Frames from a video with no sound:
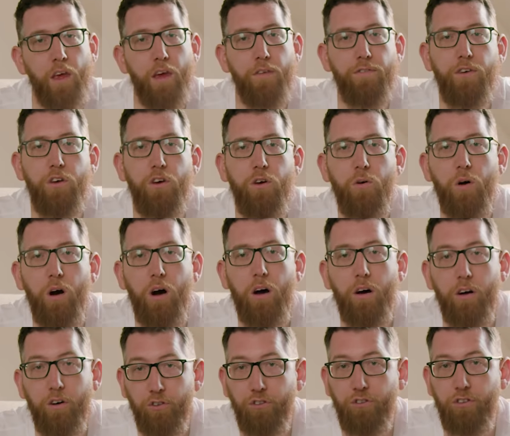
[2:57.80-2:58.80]
If you
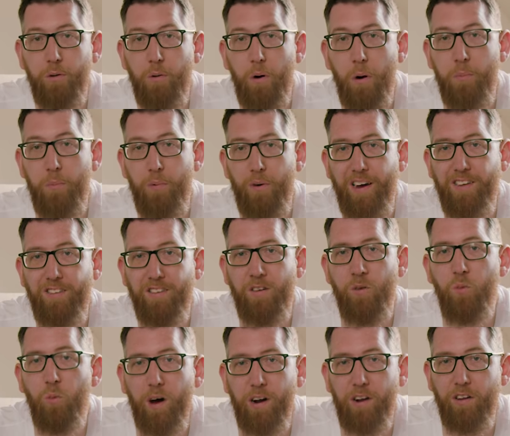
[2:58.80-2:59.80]
are unsure on
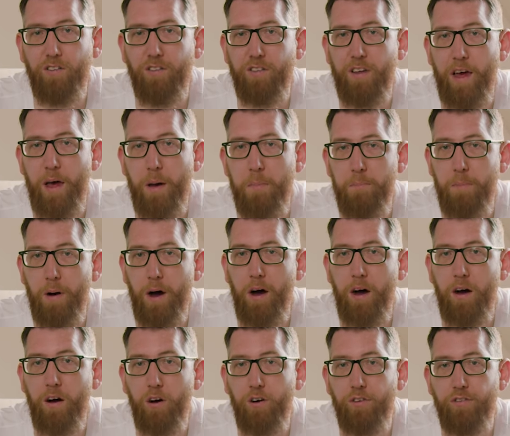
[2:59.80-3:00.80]
pricing, why not set a
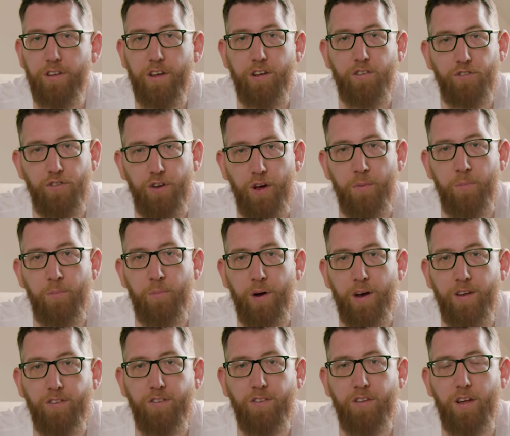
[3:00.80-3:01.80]
bar or say a certain
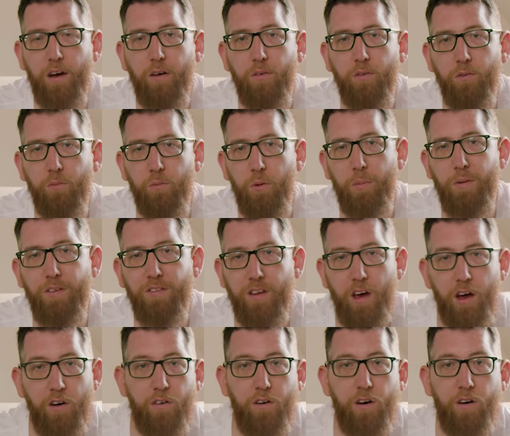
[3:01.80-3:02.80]
price that will be
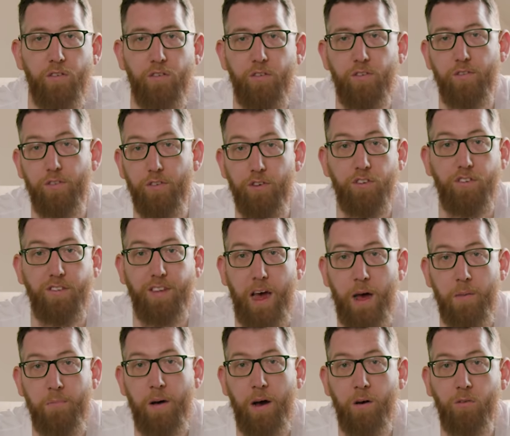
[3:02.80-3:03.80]
set around for a set
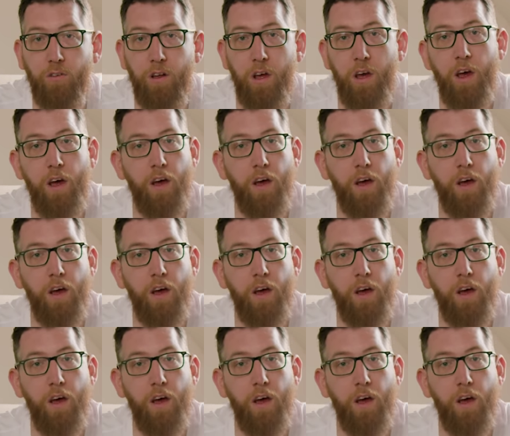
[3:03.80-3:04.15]
amount?